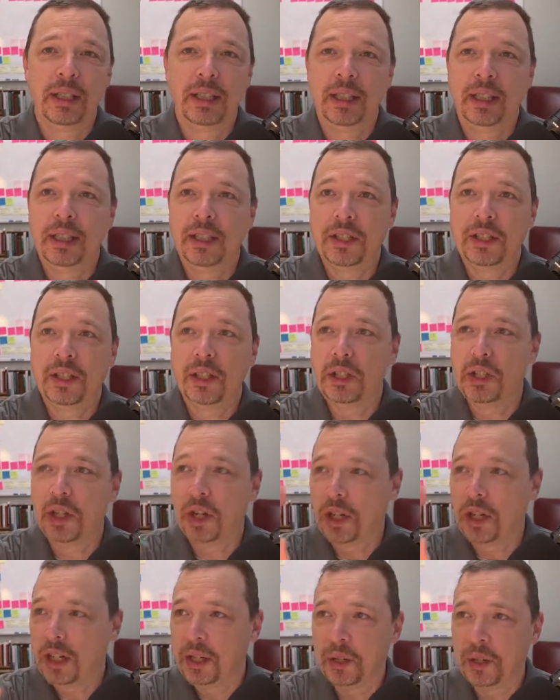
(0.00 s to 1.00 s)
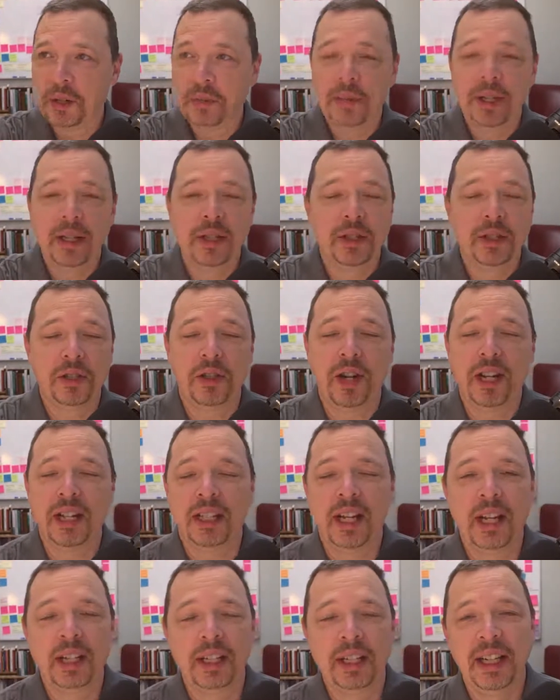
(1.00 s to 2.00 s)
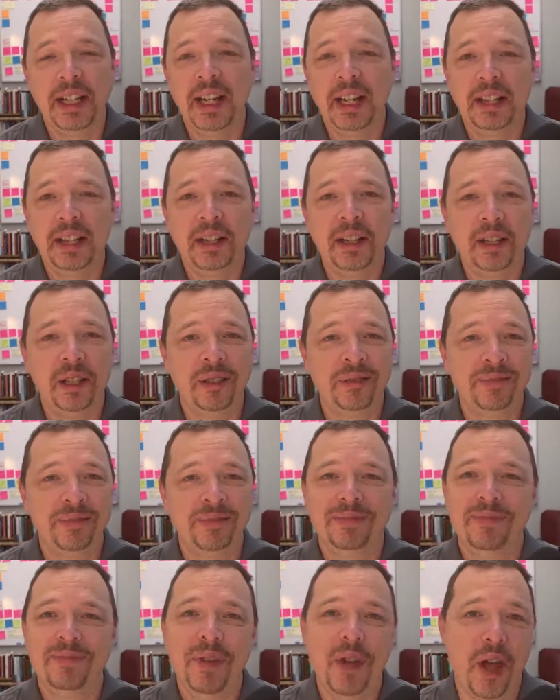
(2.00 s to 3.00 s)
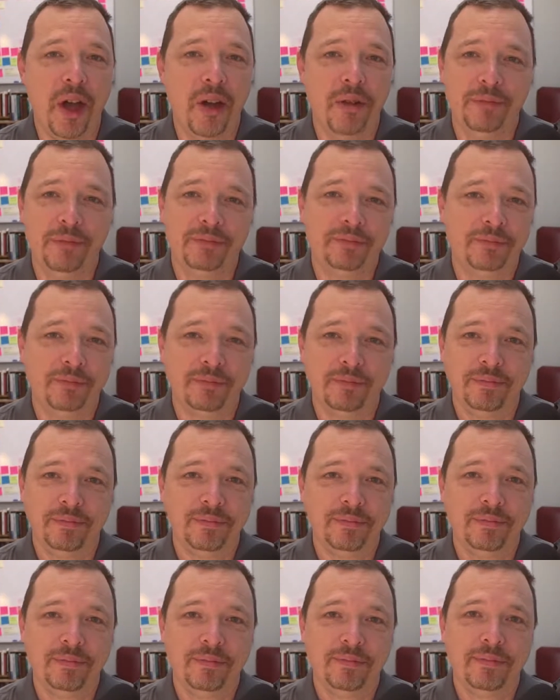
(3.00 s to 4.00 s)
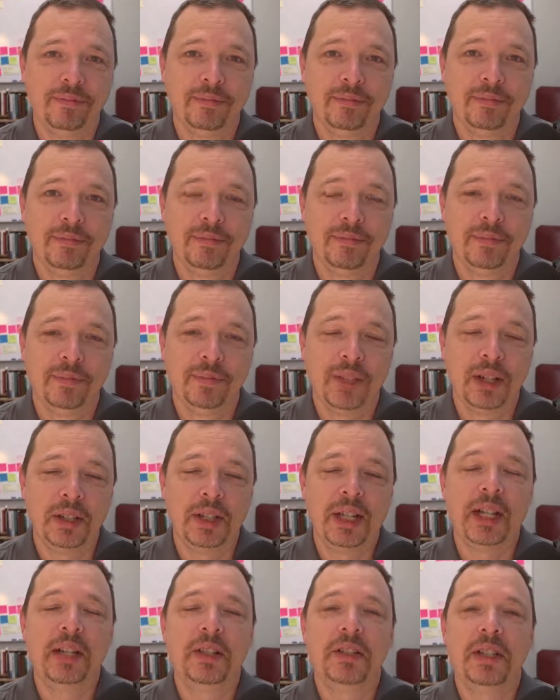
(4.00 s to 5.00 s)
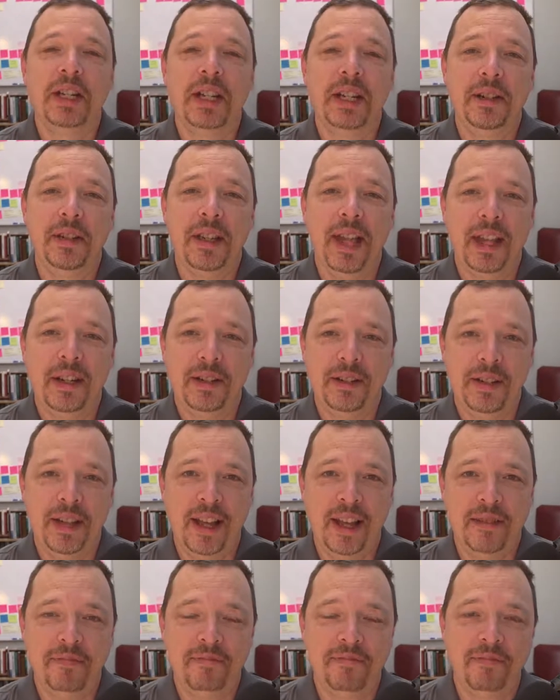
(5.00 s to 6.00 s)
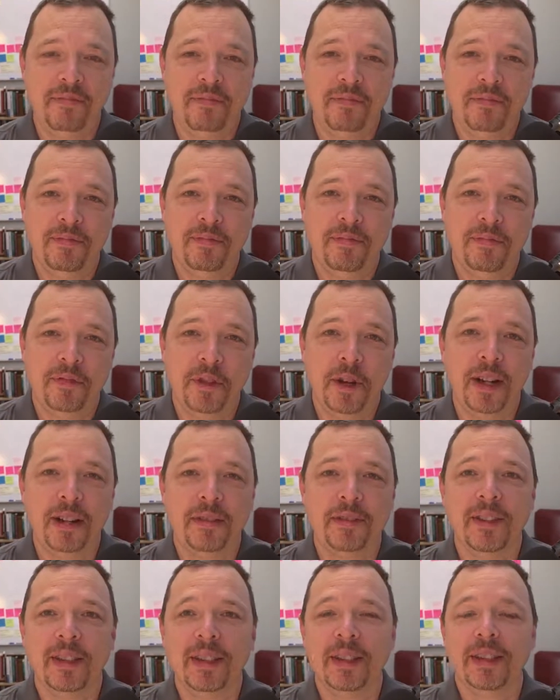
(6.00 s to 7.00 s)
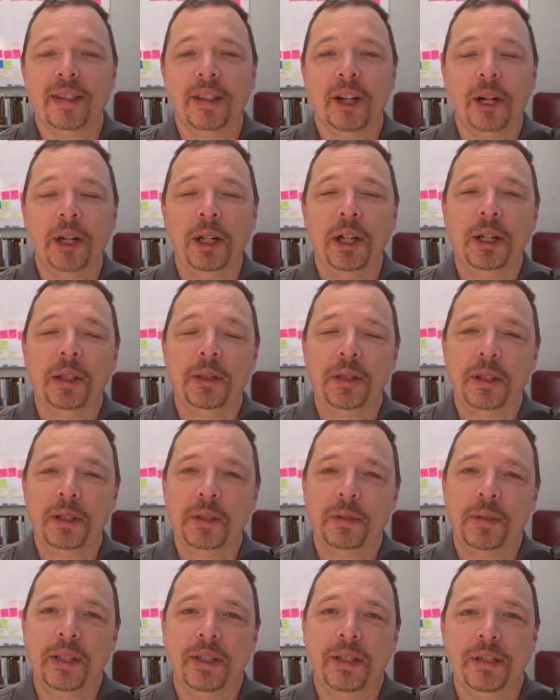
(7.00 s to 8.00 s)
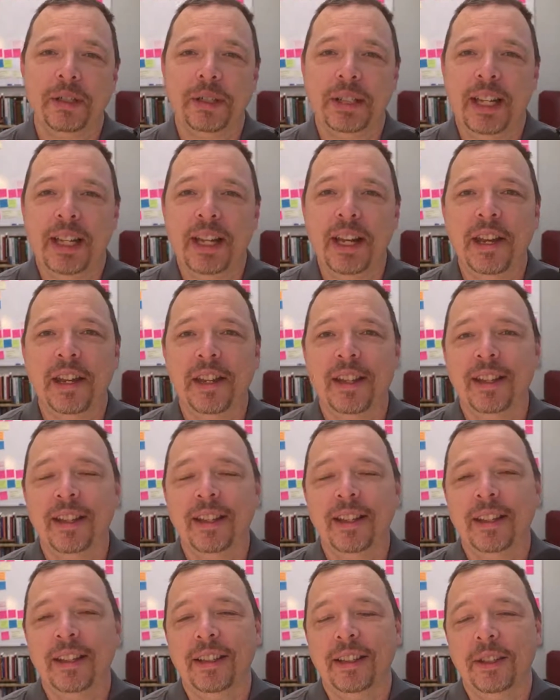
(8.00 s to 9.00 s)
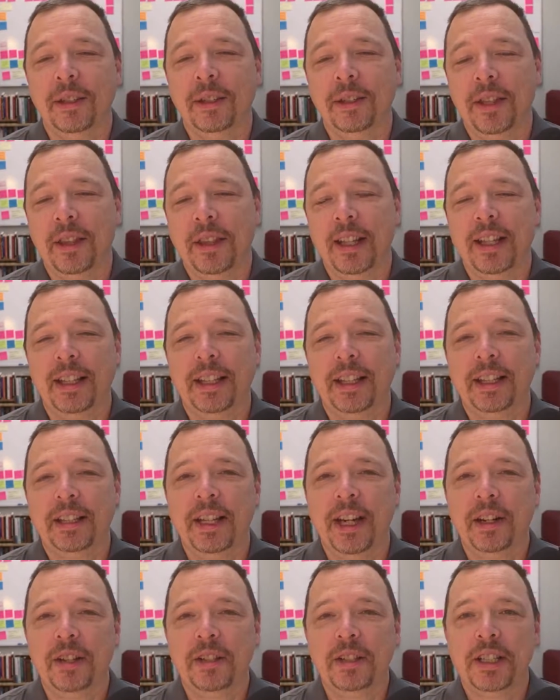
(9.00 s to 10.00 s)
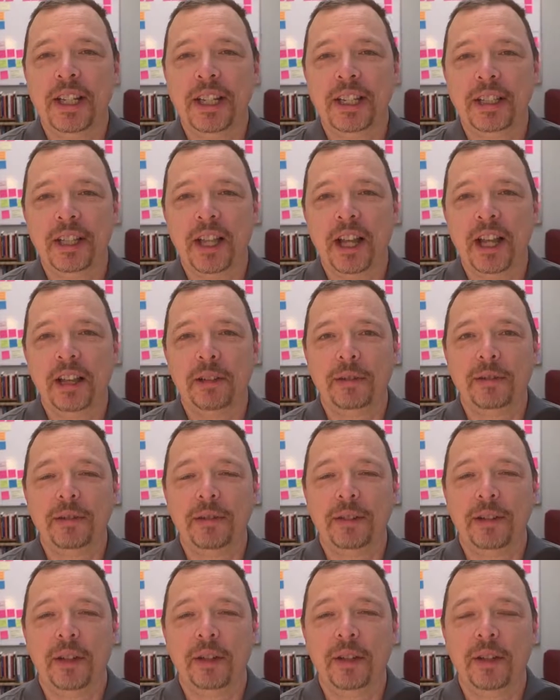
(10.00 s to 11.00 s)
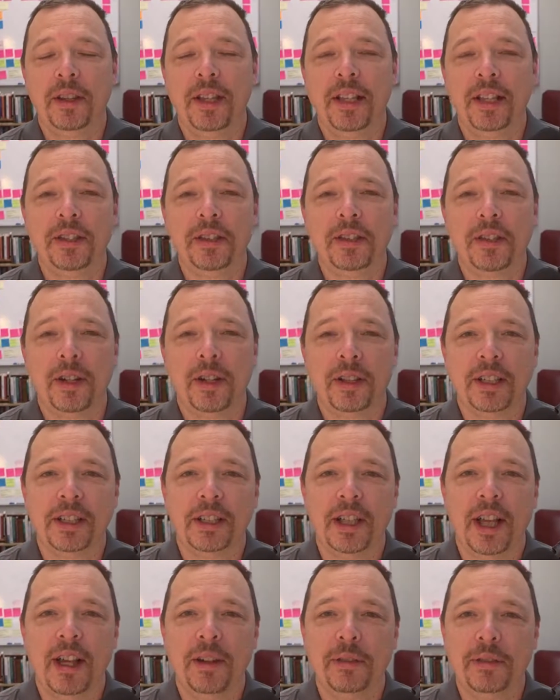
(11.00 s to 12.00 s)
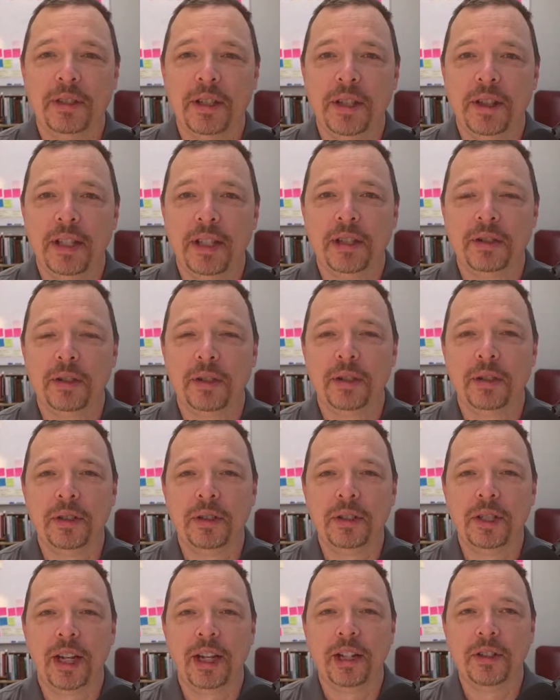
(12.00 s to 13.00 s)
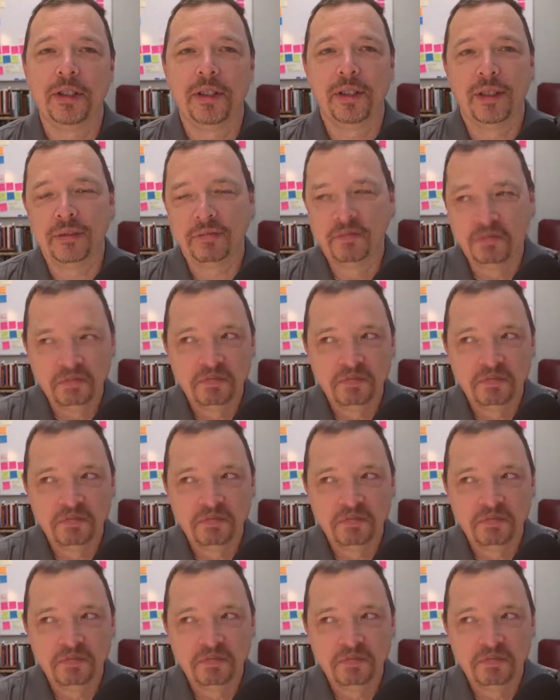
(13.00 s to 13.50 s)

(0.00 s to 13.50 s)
is the journey going to be a straight line to get there? No. I'll guarantee you that today. Right? Earlier this week, we said only thing that's guaranteed in life, only thing that's certain in life is that things are going to change.